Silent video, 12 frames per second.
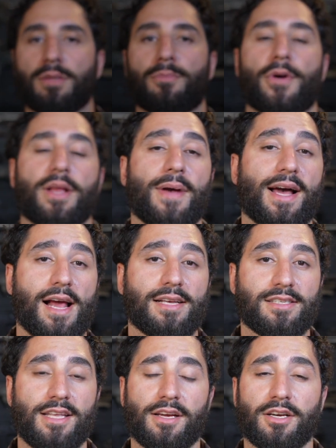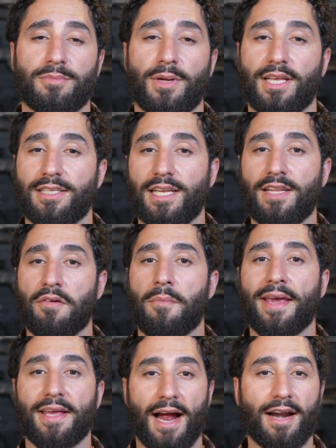some pretty badass stickers, but they didn't even
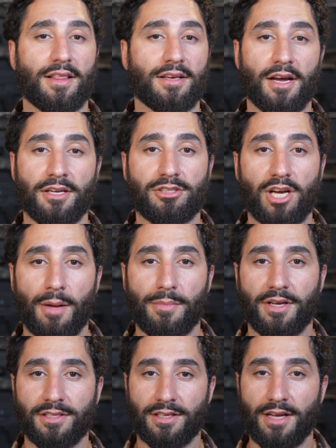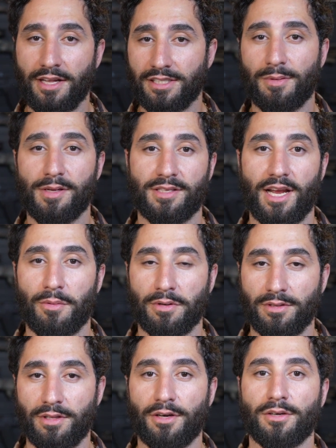make it out of the gun shop because the gunsmiths there were
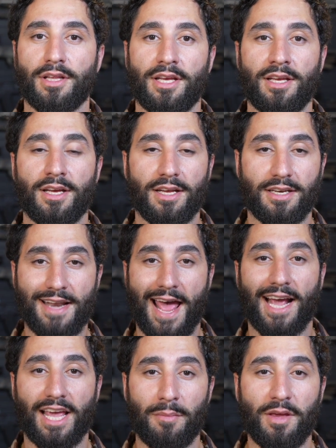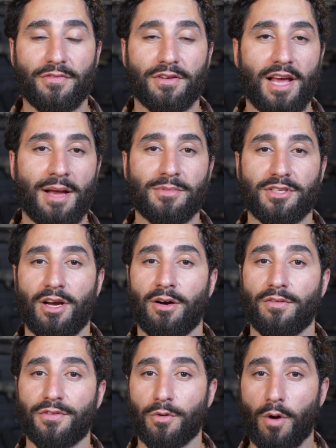literally nagging me for them. So
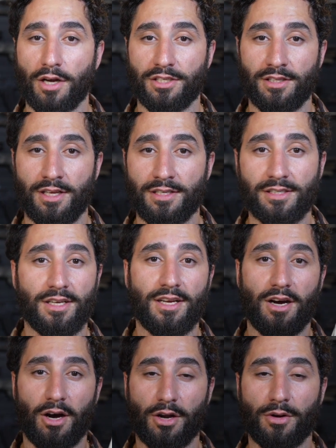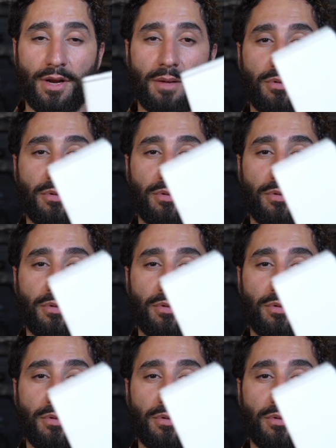if you're watching this, Otter Creek,